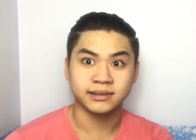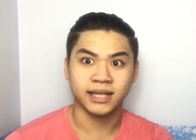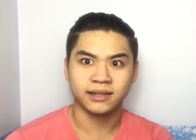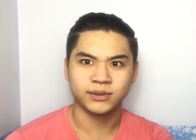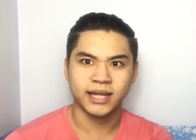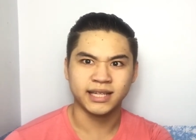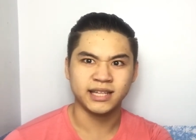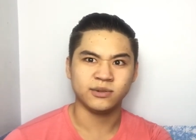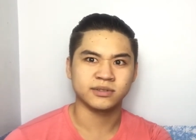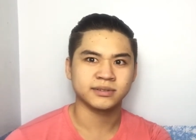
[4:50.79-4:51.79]
Like, look at that,
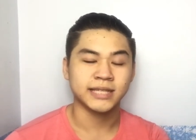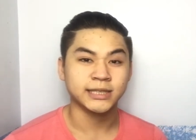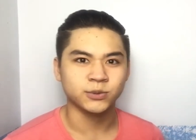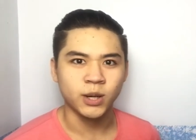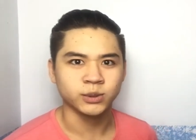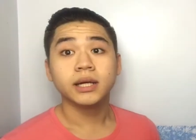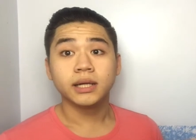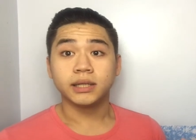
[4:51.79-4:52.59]
ew, that's gross.